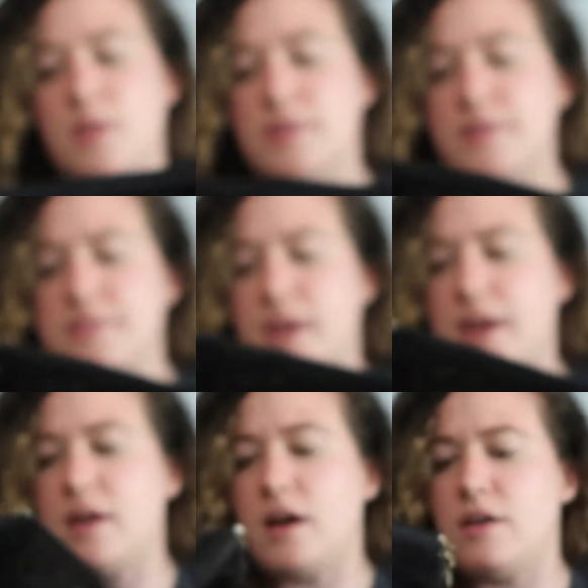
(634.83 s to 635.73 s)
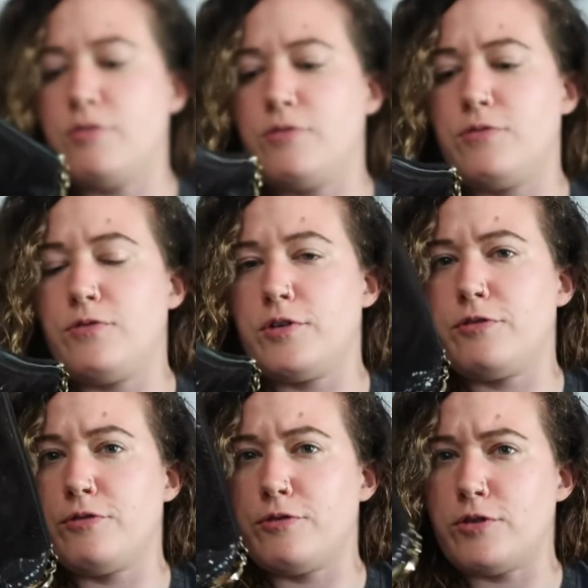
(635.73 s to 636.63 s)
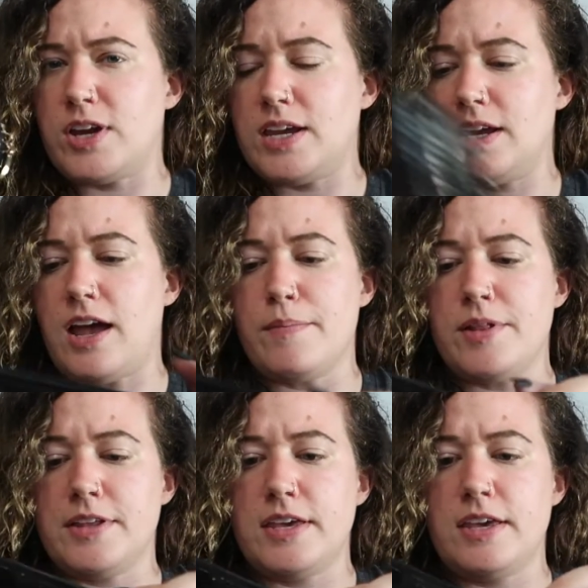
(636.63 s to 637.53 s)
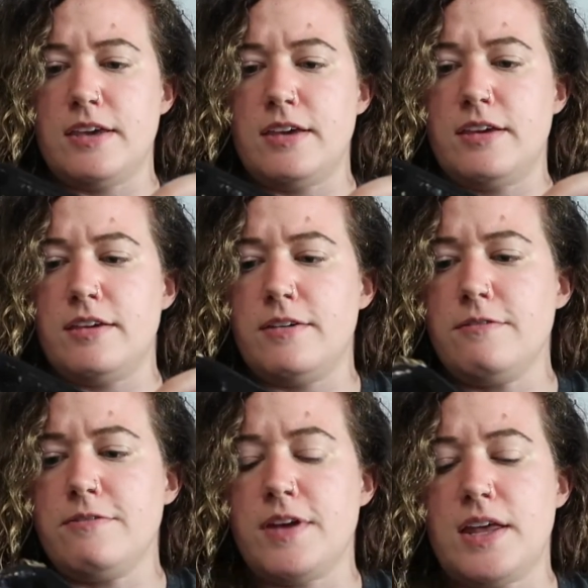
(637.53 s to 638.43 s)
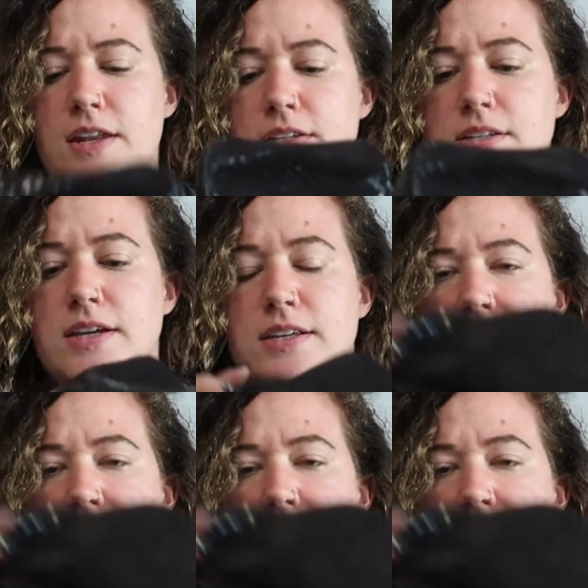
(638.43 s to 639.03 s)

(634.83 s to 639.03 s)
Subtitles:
This I got for free, I believe, and it's like a